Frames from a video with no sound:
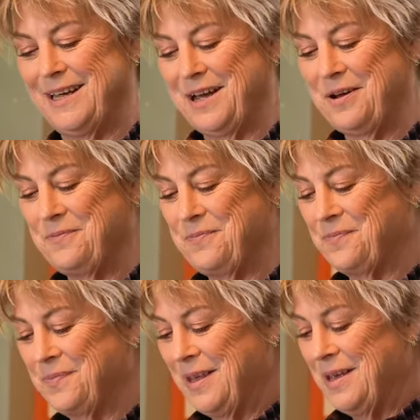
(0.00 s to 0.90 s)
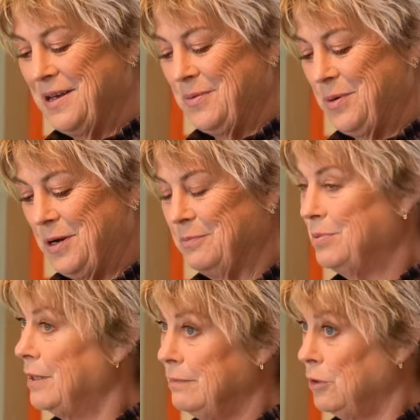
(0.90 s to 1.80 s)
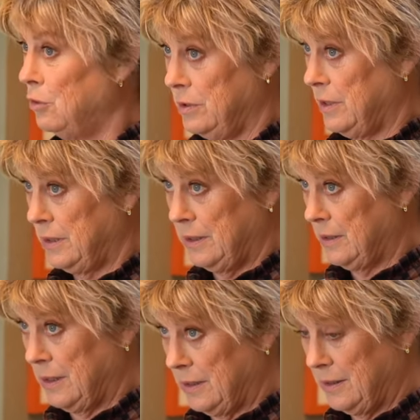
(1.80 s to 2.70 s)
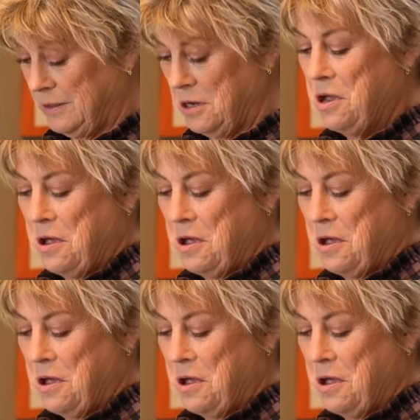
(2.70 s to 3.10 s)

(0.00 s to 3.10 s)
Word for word: Um, but but not 36.